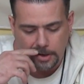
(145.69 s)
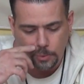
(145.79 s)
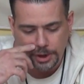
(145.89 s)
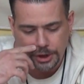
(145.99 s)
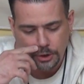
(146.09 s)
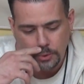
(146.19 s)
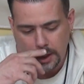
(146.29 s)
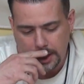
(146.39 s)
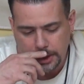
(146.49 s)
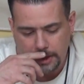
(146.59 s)
We do
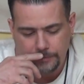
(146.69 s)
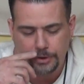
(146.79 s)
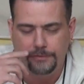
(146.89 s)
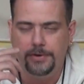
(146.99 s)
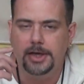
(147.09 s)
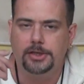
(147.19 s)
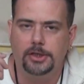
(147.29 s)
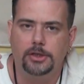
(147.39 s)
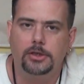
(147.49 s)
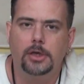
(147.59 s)
cover their
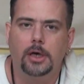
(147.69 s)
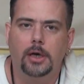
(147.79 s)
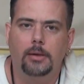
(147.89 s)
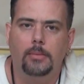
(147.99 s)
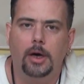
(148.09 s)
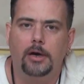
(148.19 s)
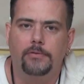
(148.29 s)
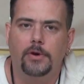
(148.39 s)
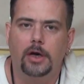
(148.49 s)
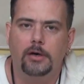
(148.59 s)
faces
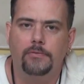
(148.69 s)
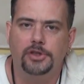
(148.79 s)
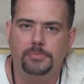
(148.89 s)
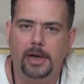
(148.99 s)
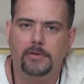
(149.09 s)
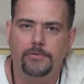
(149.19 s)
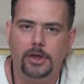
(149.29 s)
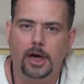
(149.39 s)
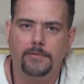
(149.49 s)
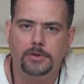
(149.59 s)
out of respect for
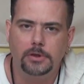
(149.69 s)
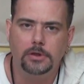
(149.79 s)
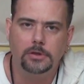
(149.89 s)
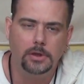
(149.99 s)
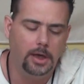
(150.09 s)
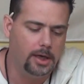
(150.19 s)
the officers,